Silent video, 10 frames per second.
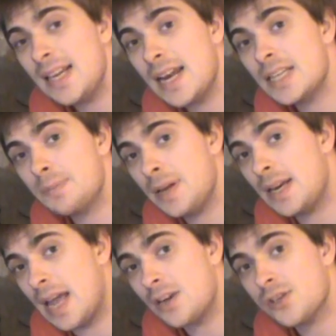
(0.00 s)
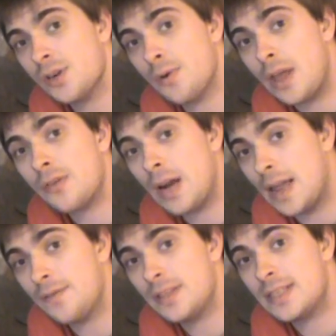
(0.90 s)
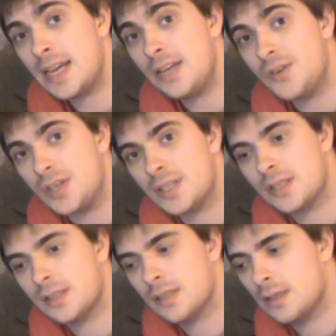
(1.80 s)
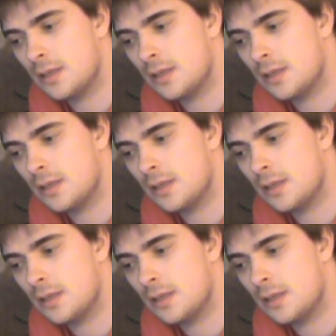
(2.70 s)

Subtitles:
that as being actually rather advantageous.